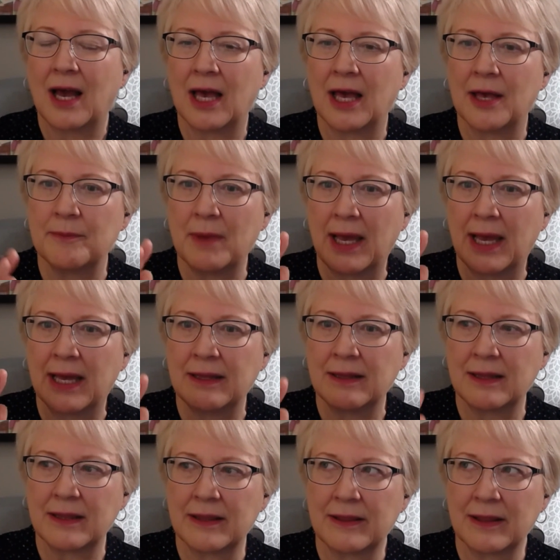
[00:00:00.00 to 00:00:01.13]
Um,
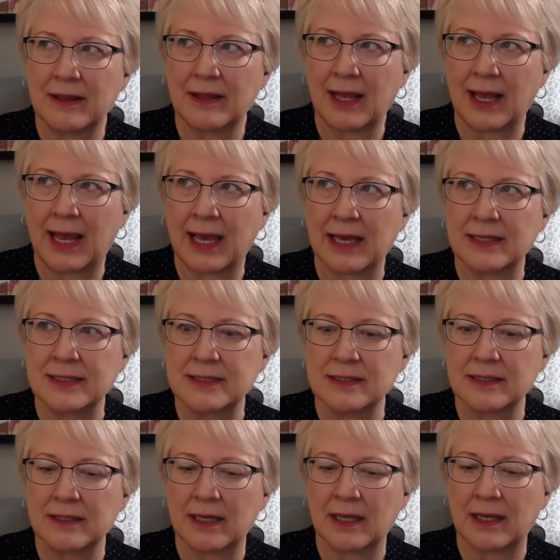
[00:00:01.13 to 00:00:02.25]
and,
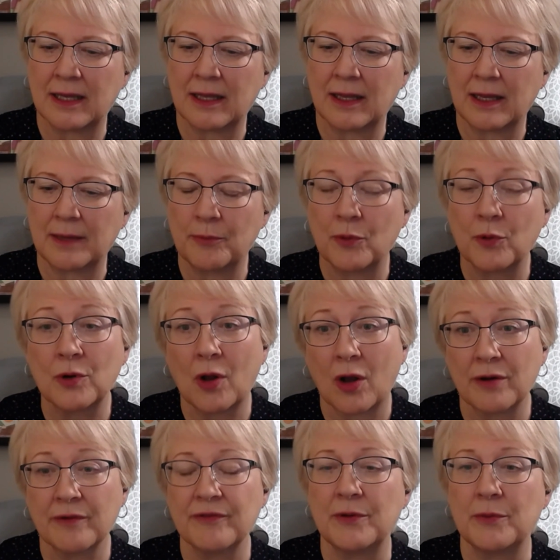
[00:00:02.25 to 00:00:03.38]
and, uh,
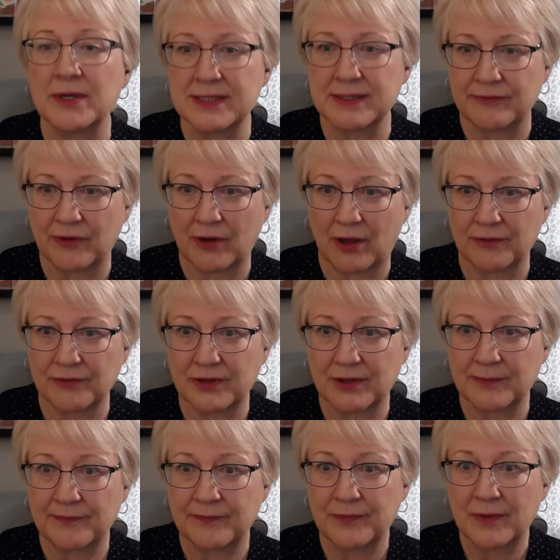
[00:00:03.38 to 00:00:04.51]
pornography was
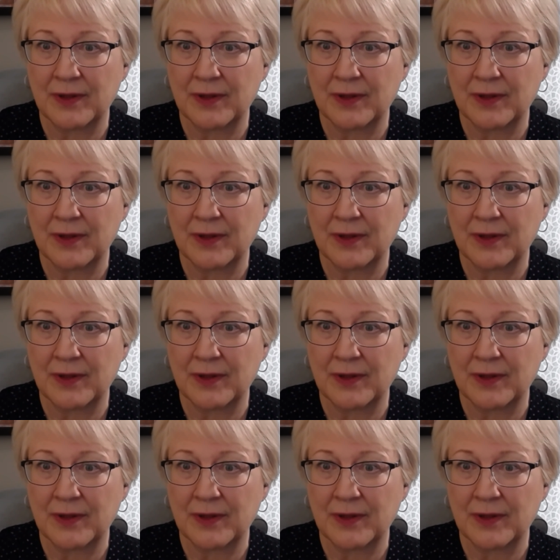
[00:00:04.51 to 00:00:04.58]
involved.